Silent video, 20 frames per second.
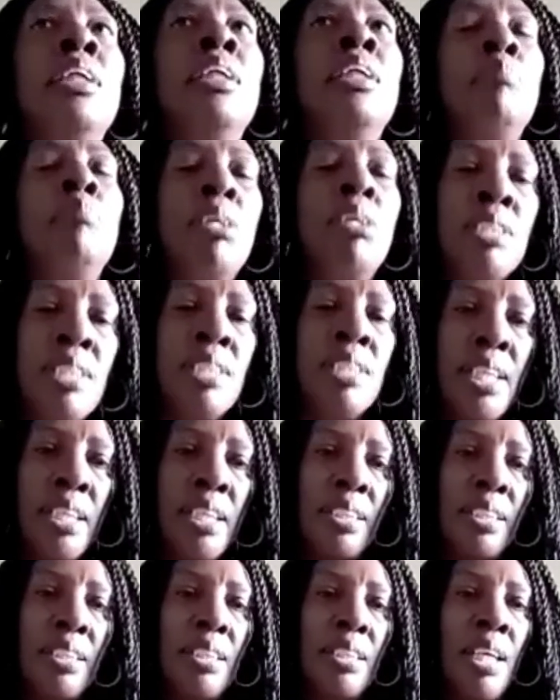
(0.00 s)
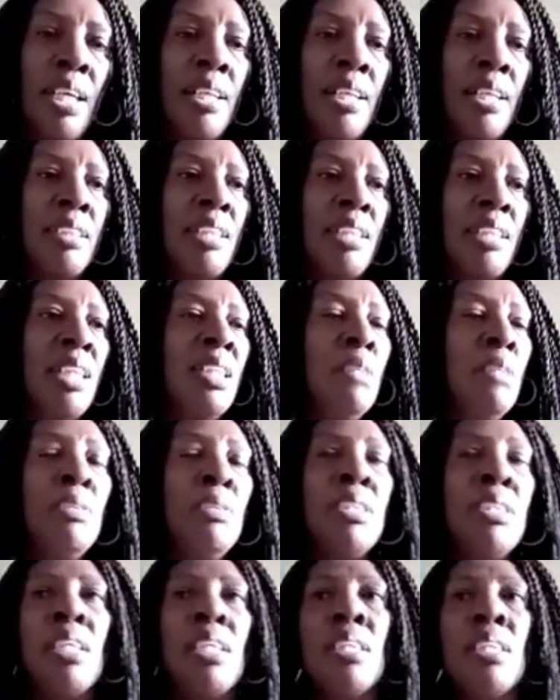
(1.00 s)
bauxite, and
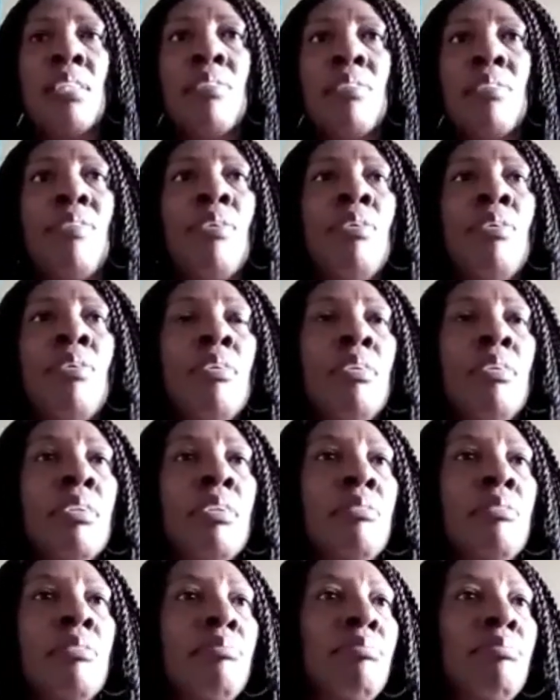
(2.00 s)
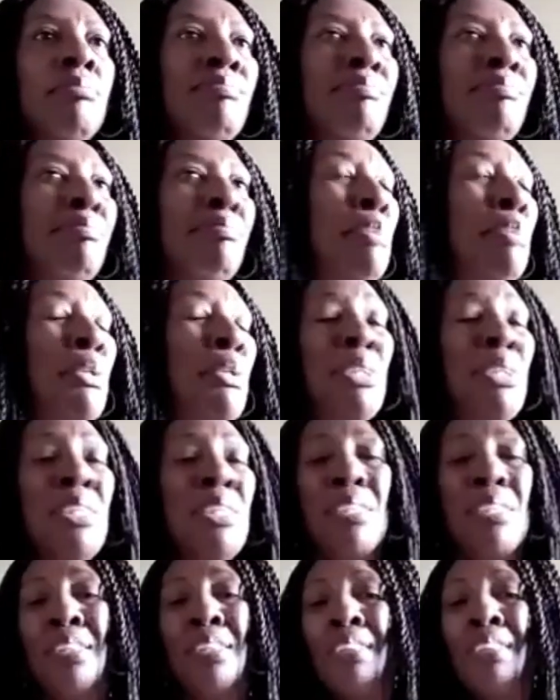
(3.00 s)
80% of all
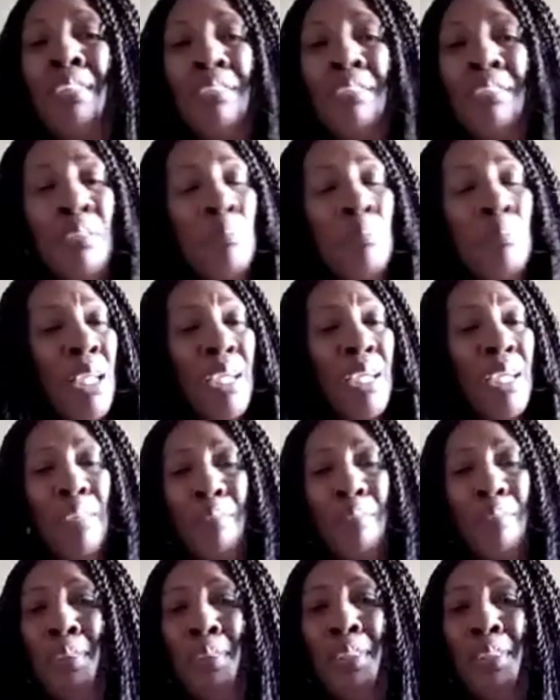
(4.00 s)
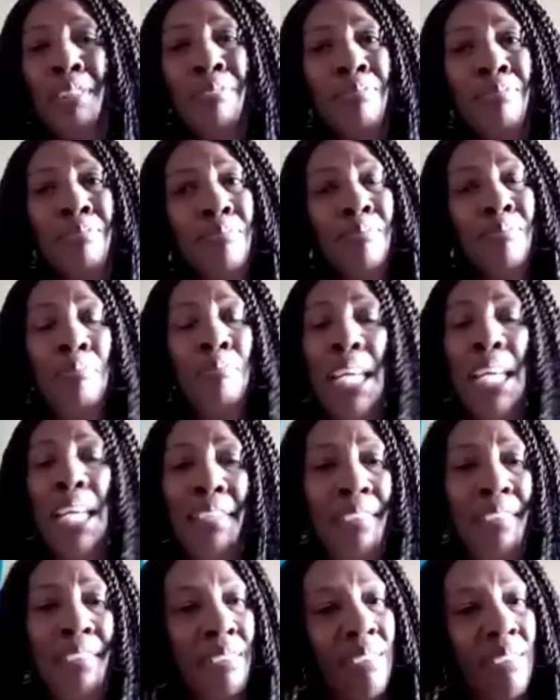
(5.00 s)
persons on the plant were
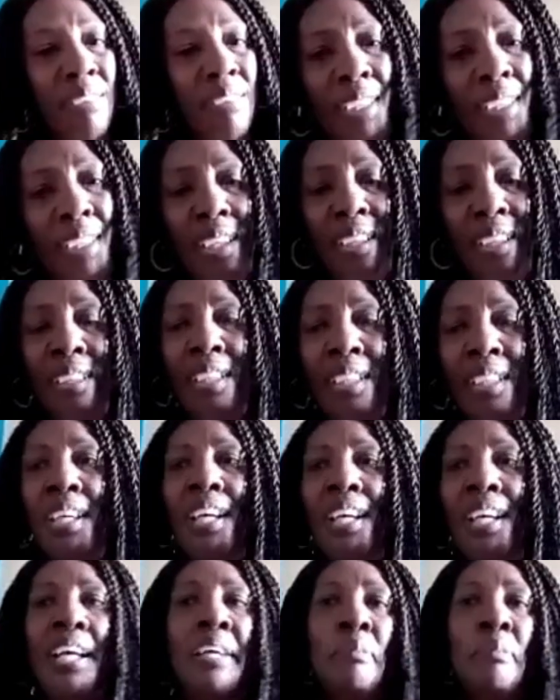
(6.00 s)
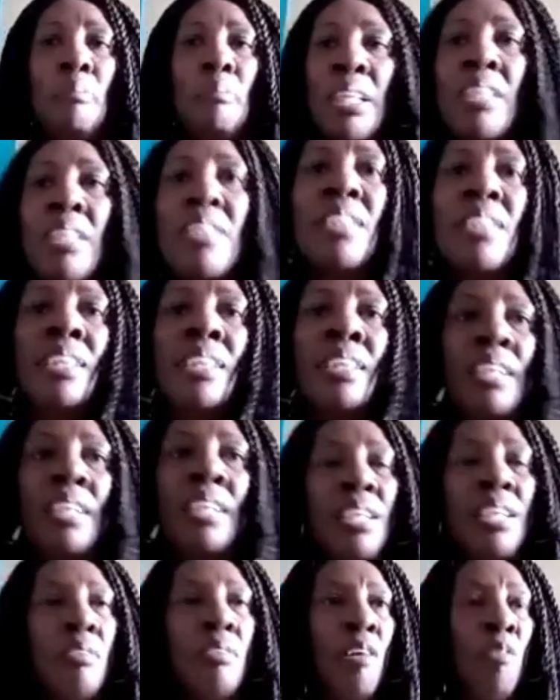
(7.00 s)
men. Yeah, and because
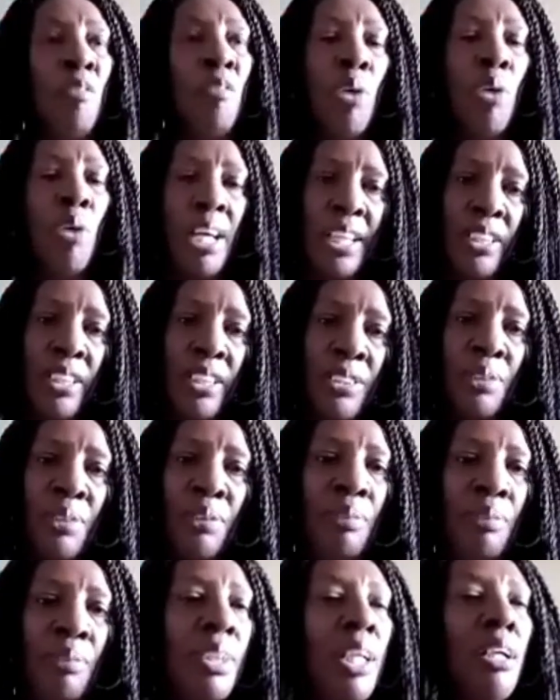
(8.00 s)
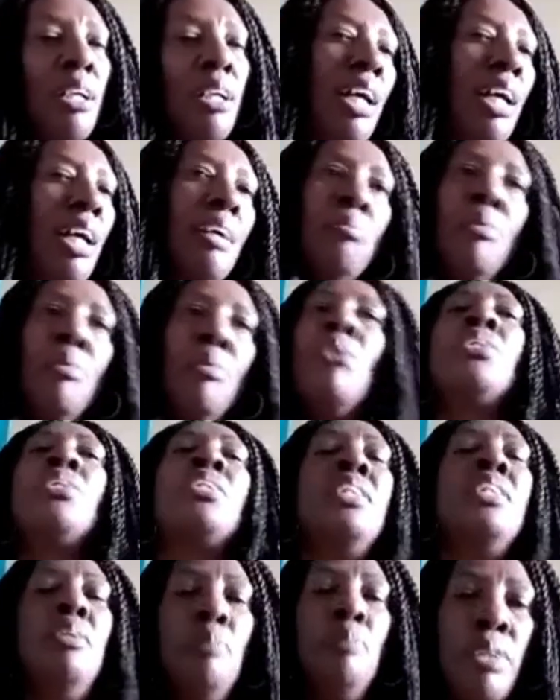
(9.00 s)
of what I do, I
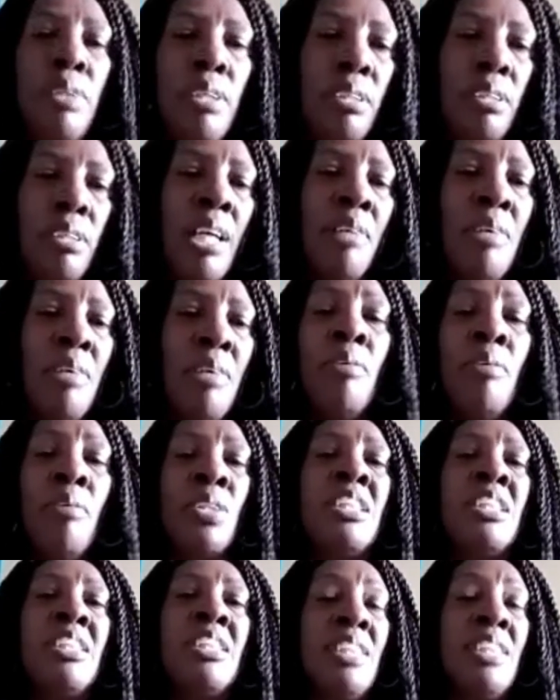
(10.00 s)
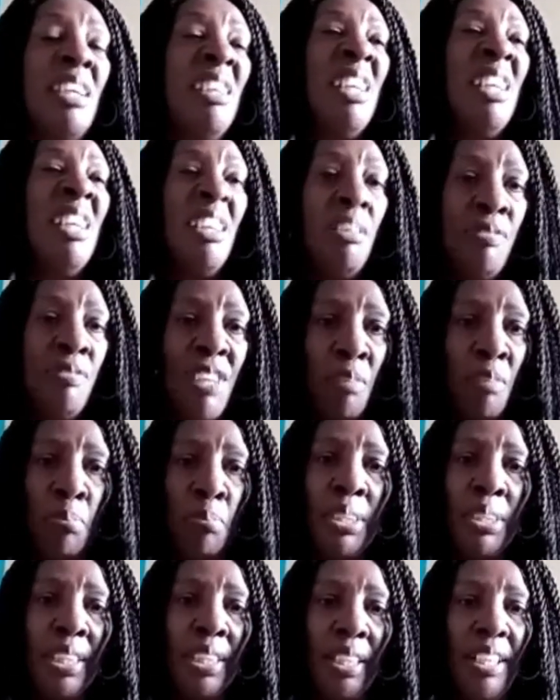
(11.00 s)
mostly were, I would say
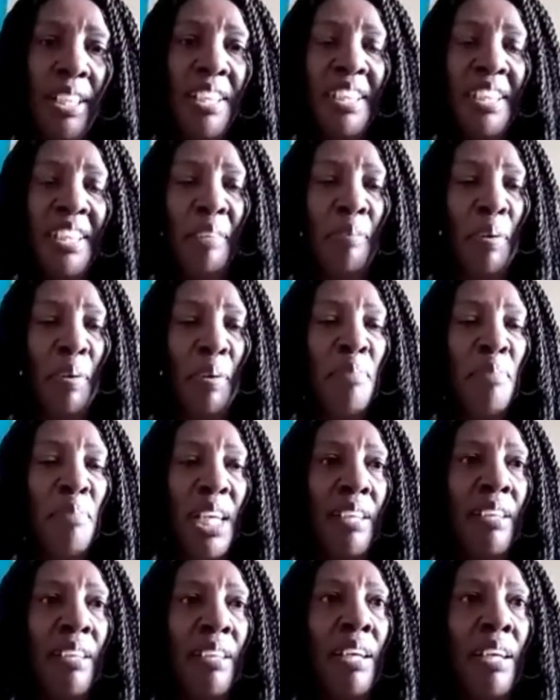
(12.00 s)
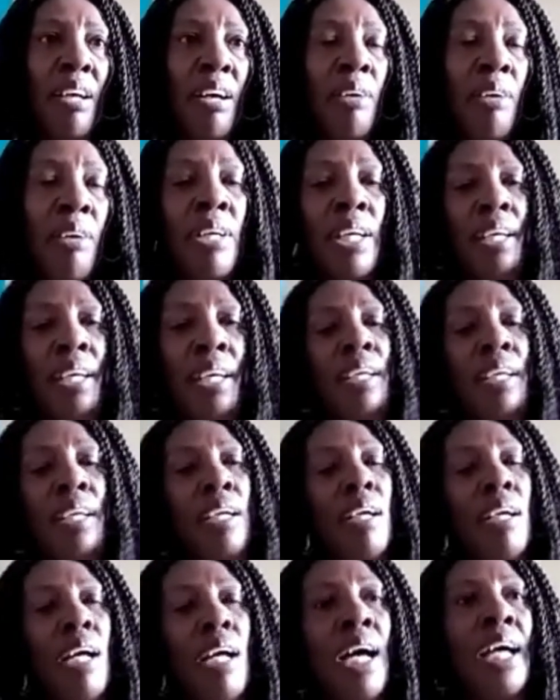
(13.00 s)
95% of them were men. Okay,
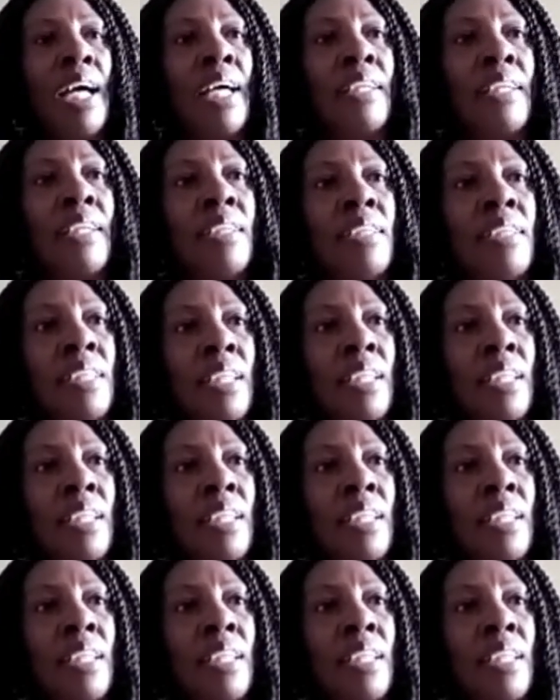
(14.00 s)
and